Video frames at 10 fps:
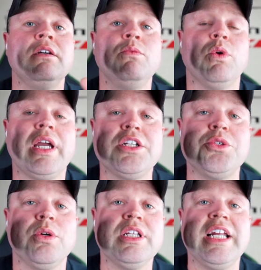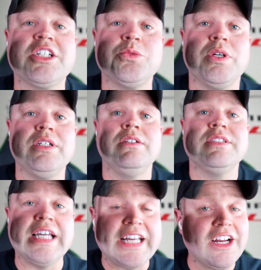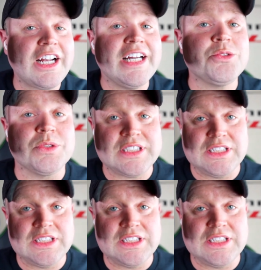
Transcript: We'll catch you on the next one. Take care, guys. We'll see you.